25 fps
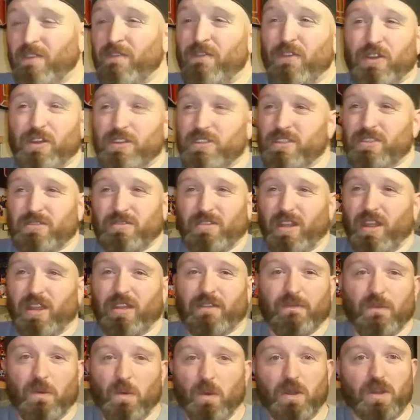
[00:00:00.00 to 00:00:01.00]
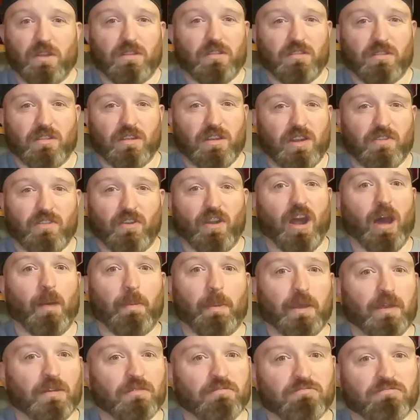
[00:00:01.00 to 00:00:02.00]
some folk are just like moaning. They're never
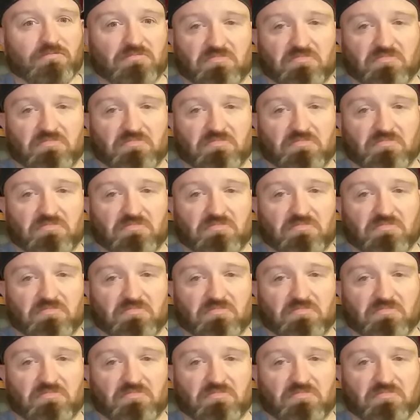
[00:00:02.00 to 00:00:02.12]
happy.